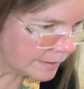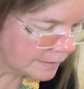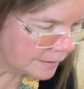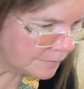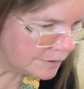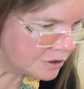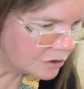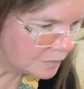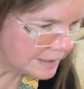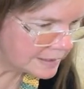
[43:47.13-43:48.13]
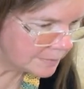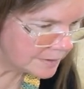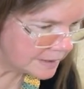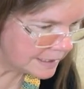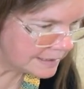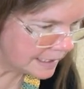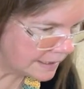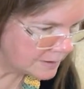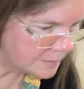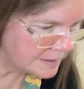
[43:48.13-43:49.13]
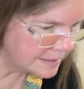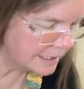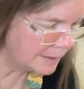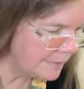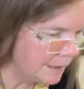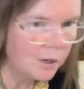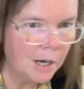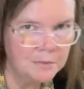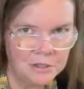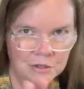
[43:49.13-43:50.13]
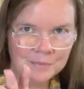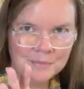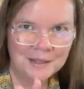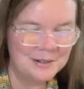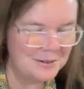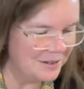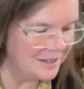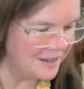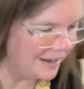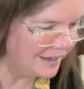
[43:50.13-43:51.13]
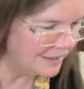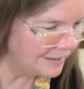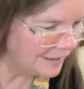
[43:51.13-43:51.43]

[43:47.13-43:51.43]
gonna just read some of the things Hannah's been sending me. I promise you, I'm not ignoring you, Hannah.